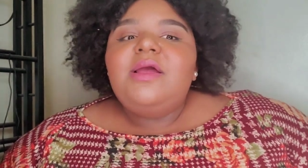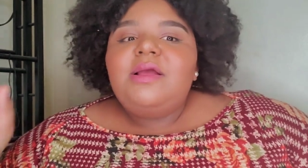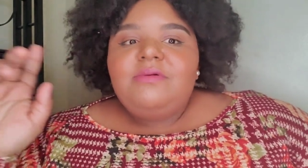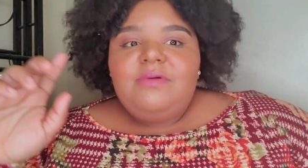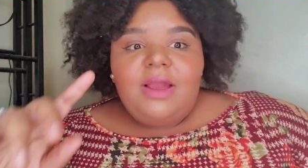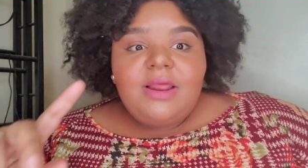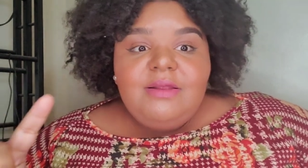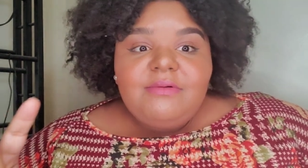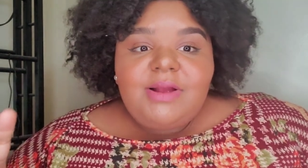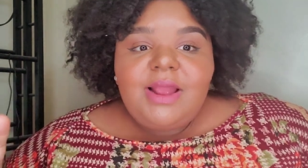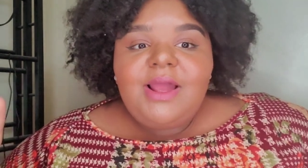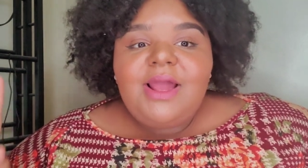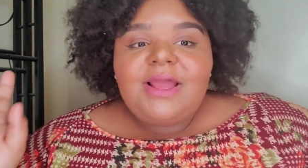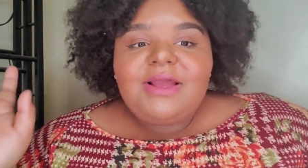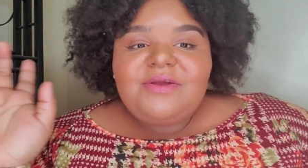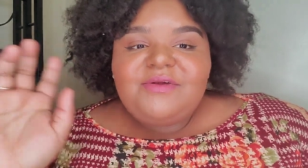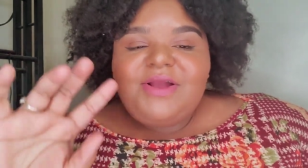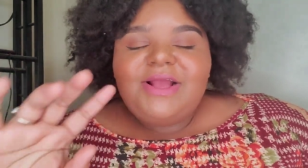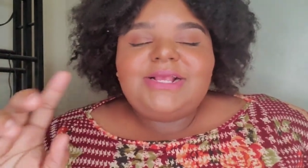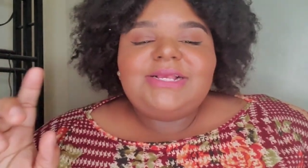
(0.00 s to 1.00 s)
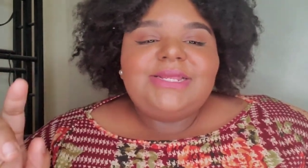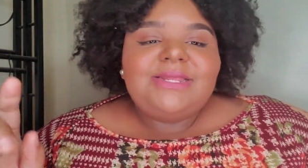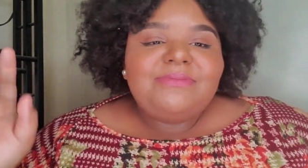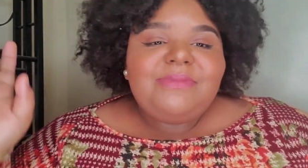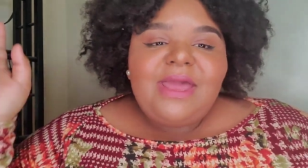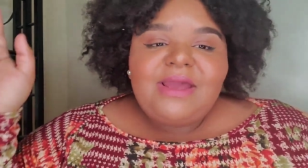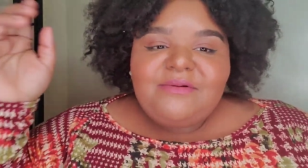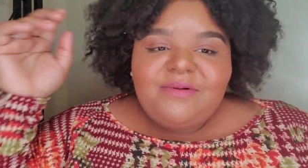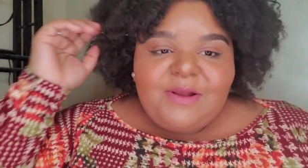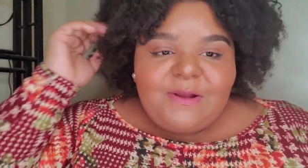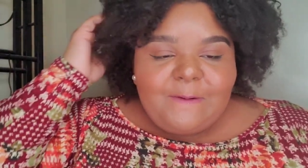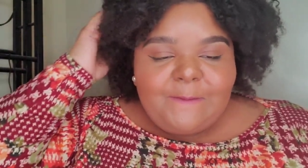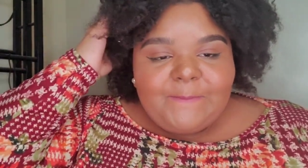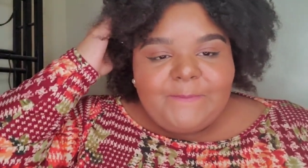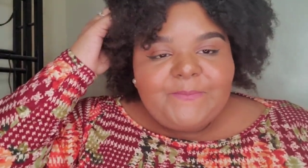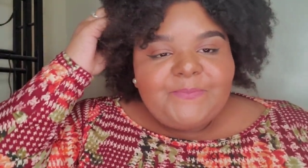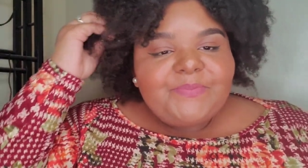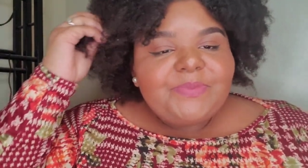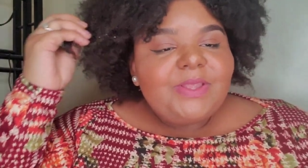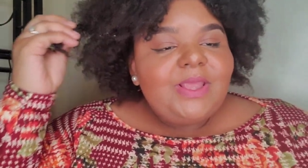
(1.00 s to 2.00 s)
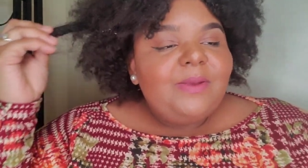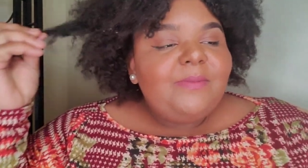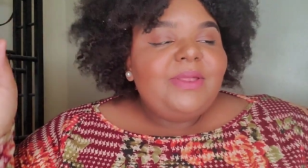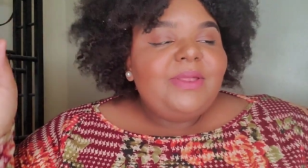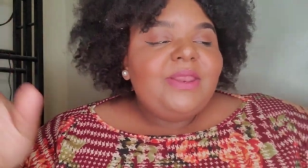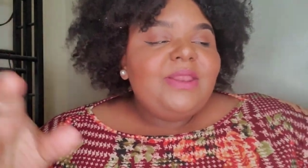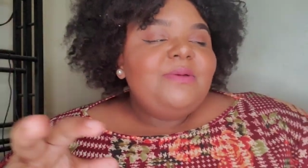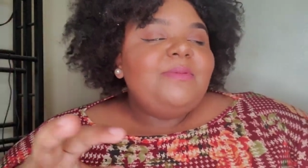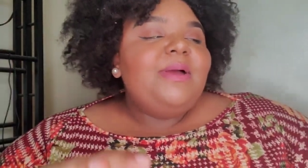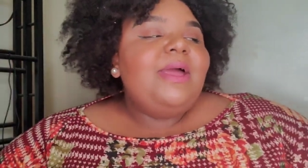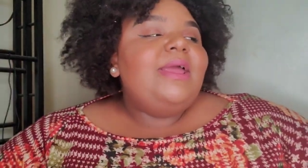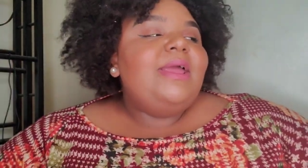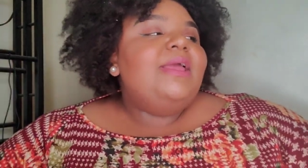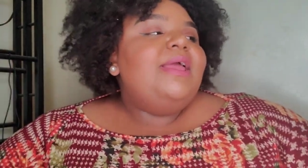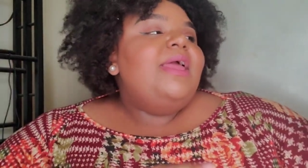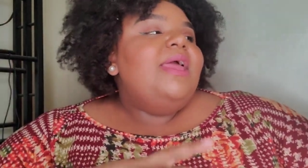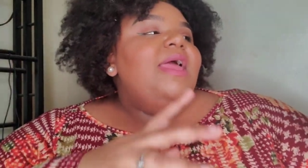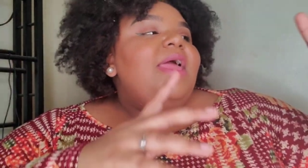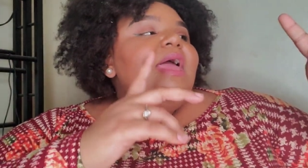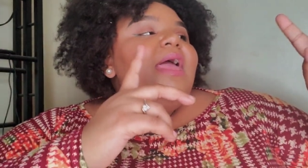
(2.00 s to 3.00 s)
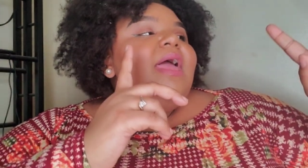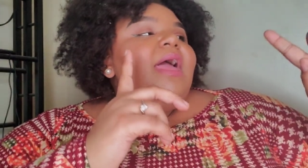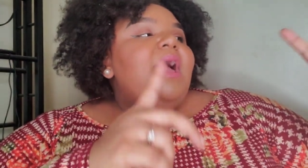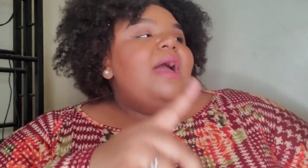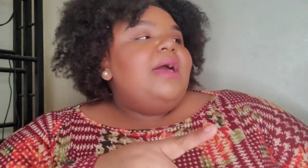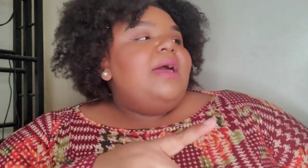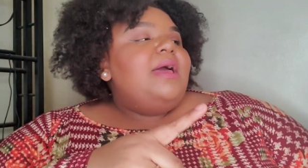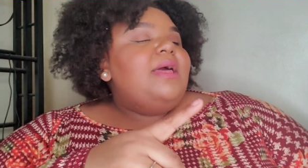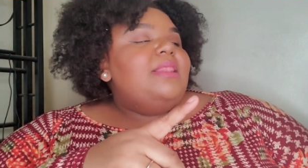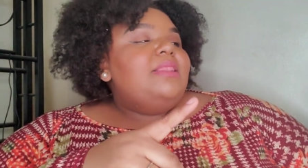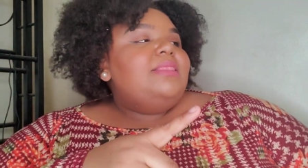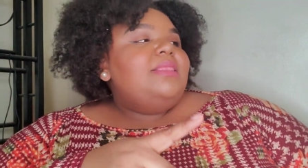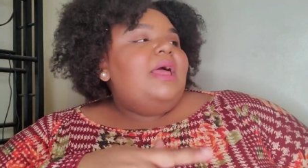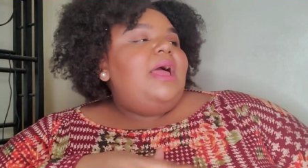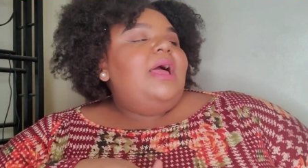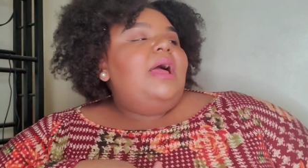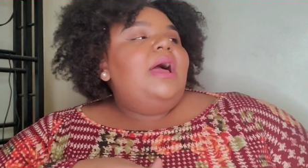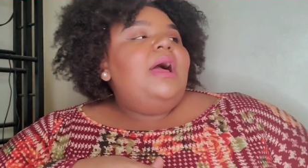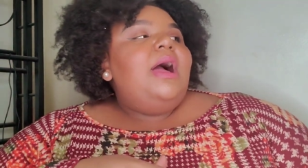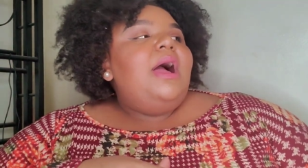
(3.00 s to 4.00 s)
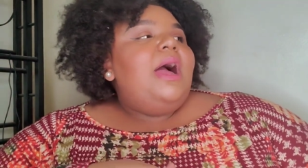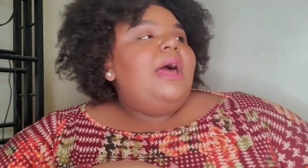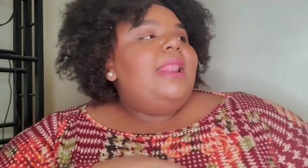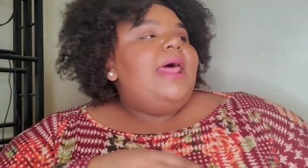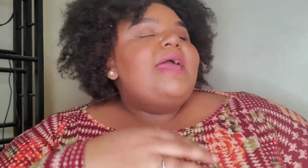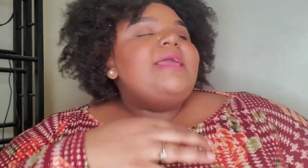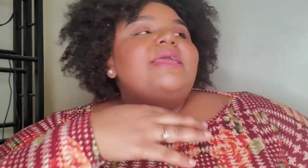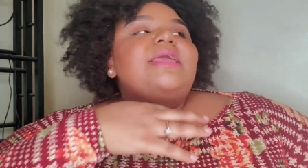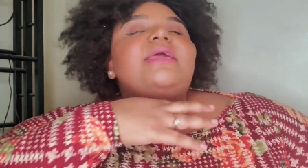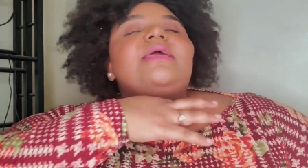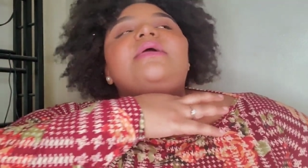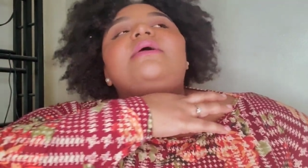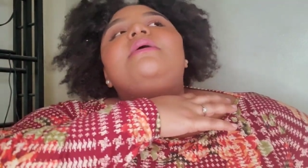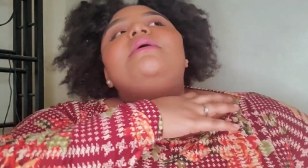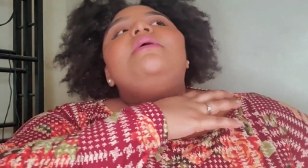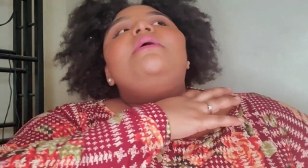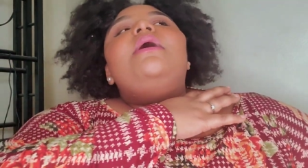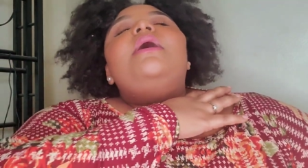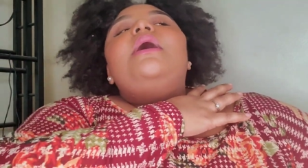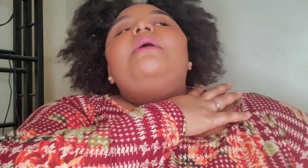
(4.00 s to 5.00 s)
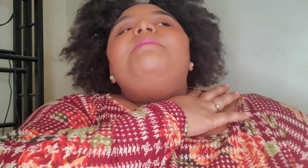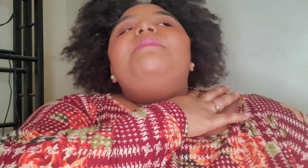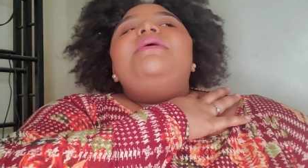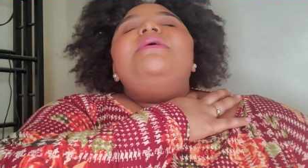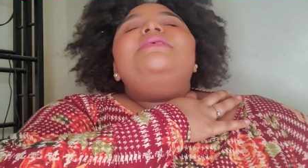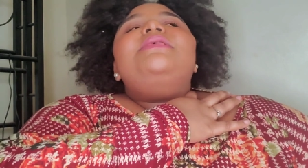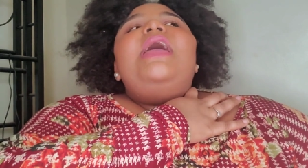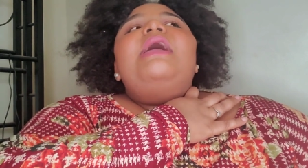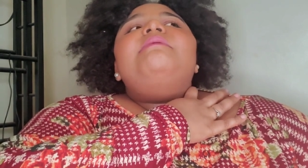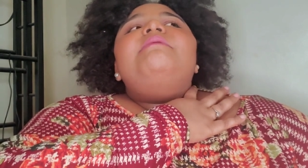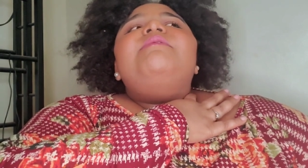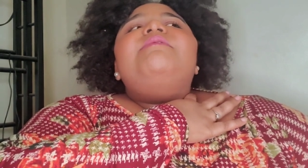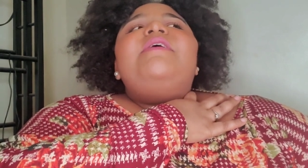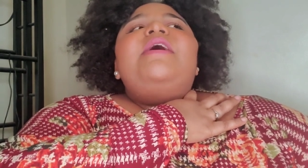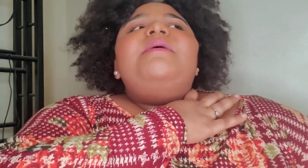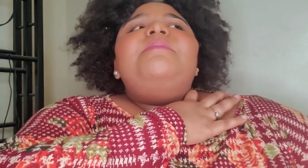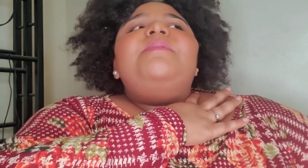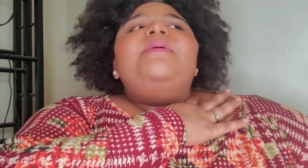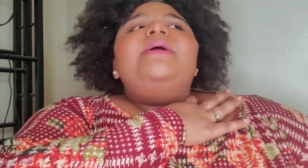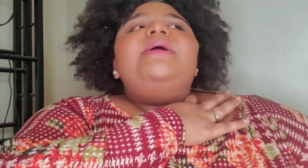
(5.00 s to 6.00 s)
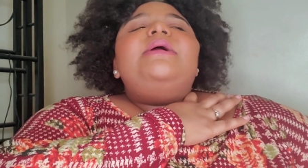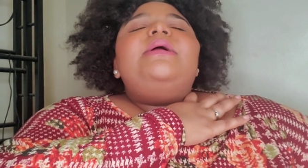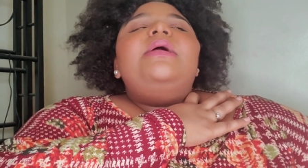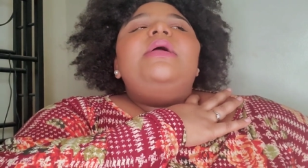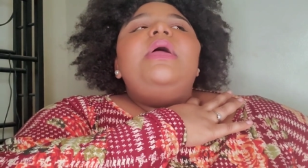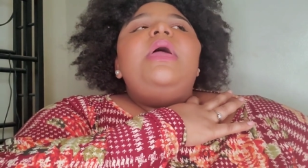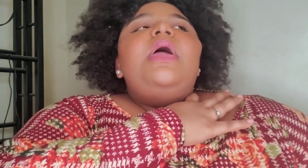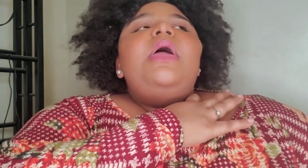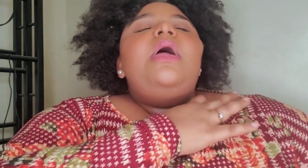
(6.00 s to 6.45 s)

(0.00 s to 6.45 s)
running around crazy in the background. But anyway, uh, I like it. Um, it's a heavy fabric.